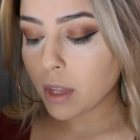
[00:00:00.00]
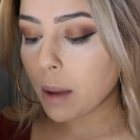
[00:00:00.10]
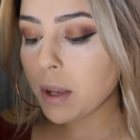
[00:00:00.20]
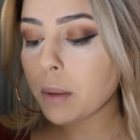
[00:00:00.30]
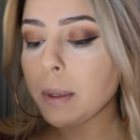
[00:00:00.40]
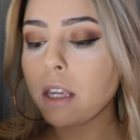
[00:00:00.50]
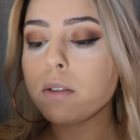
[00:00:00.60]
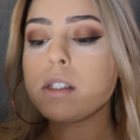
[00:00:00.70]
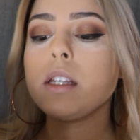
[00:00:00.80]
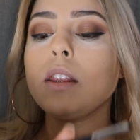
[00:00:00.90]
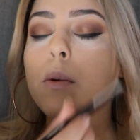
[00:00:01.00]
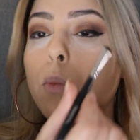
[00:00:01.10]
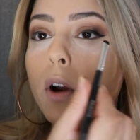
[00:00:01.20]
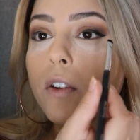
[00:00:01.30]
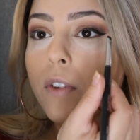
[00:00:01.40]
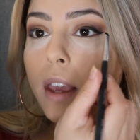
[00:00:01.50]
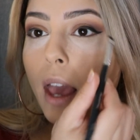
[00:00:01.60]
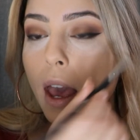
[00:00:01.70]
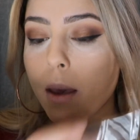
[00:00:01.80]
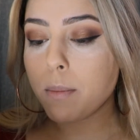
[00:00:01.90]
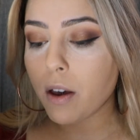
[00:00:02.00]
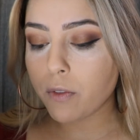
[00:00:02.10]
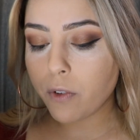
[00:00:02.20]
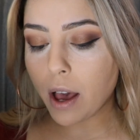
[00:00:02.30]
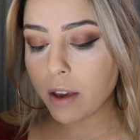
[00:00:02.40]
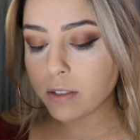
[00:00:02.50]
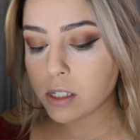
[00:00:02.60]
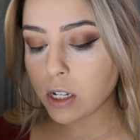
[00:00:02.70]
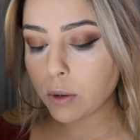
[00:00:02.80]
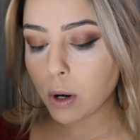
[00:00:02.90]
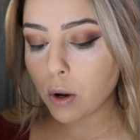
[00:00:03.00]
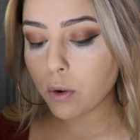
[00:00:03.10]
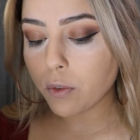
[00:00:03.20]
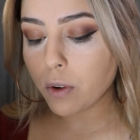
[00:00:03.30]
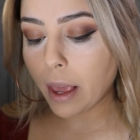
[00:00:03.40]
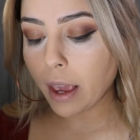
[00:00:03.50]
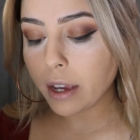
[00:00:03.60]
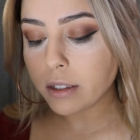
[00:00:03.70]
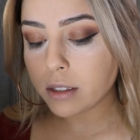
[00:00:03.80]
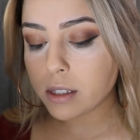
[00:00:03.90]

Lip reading: I'm going to be using the Morphe M508.